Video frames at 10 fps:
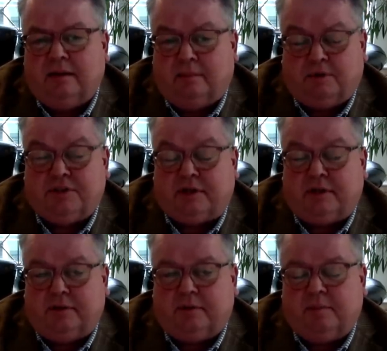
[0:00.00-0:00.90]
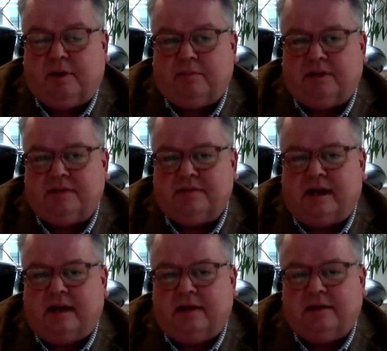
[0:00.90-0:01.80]
particularly on the Republican
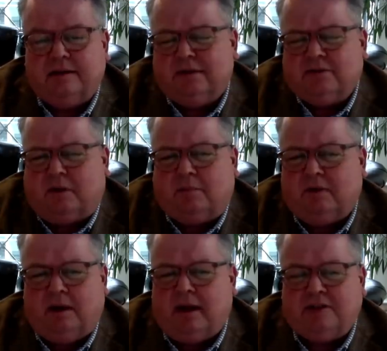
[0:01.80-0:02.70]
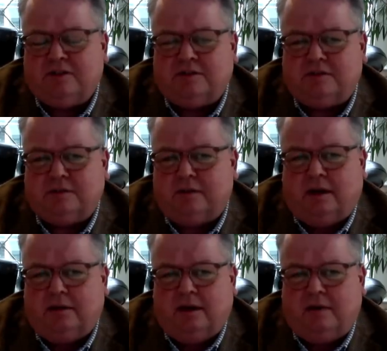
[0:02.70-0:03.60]
side. So I'm anxious.
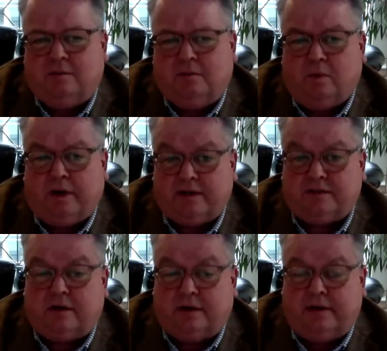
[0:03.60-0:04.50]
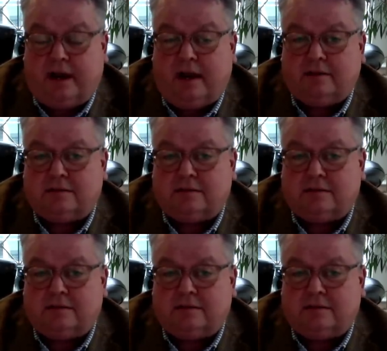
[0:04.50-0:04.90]
Want to get started? Yes.